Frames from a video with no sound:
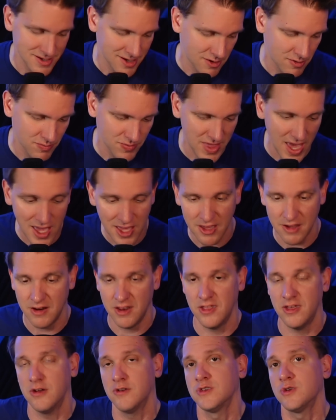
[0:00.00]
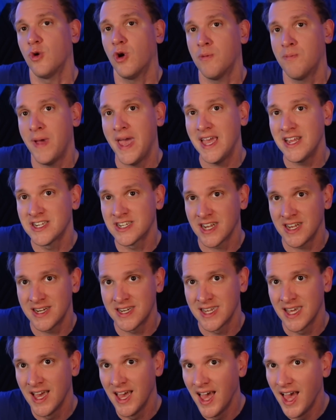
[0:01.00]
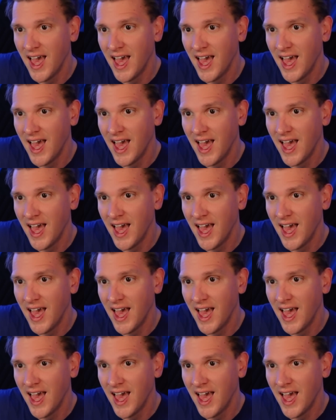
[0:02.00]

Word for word: So thank you to those who are patient.